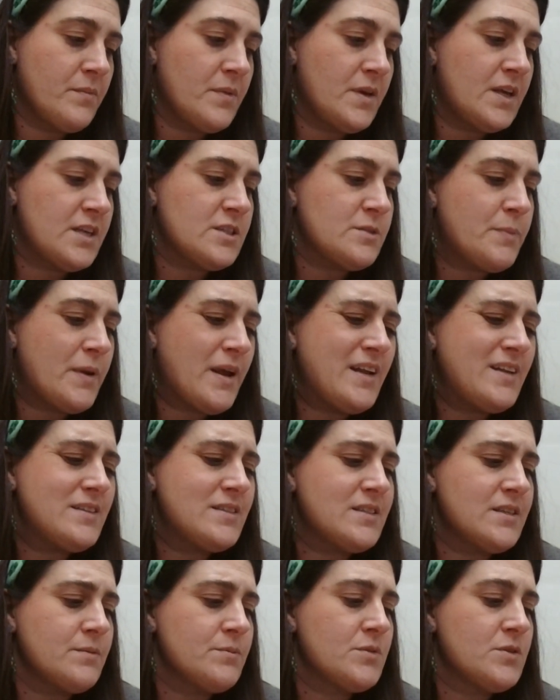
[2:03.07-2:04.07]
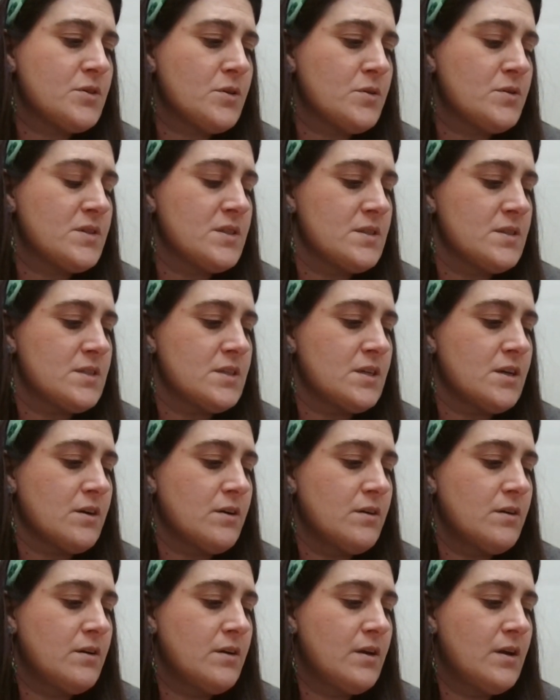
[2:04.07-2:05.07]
His pain seemed so sincere.